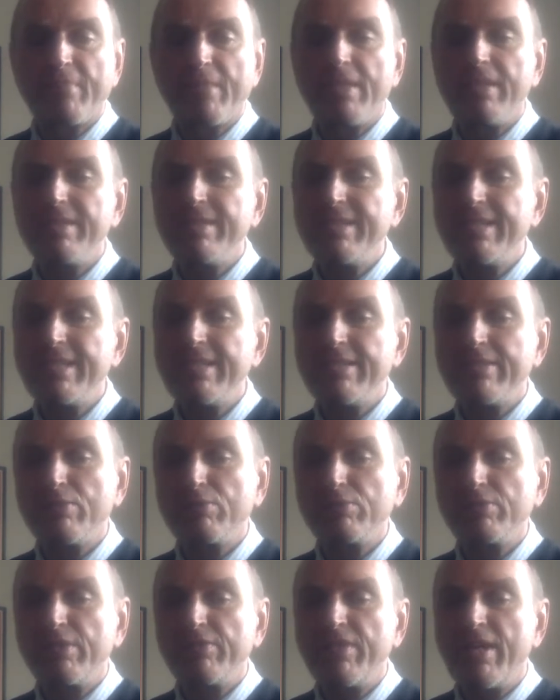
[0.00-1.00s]
it needed
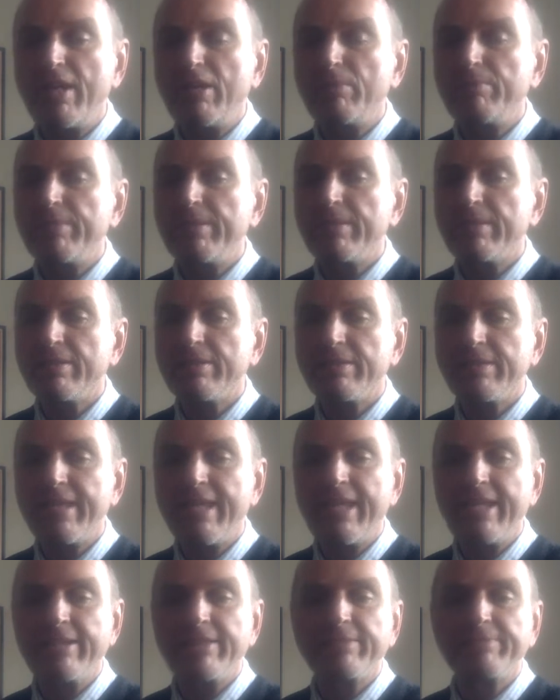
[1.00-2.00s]
all the help it could
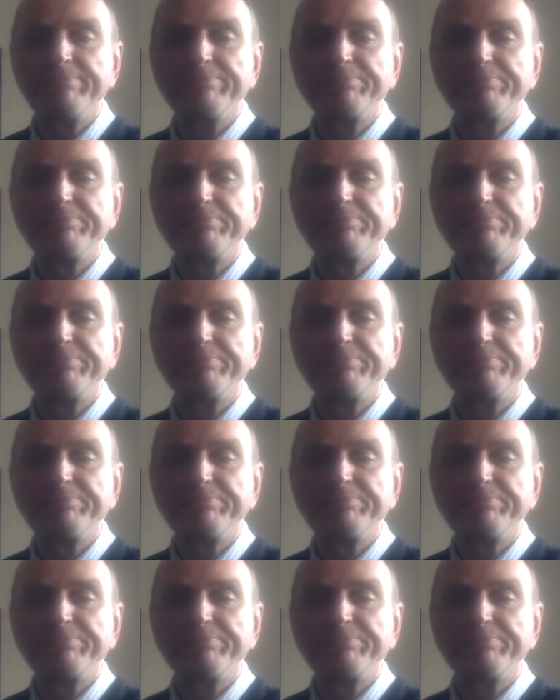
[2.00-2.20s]
get.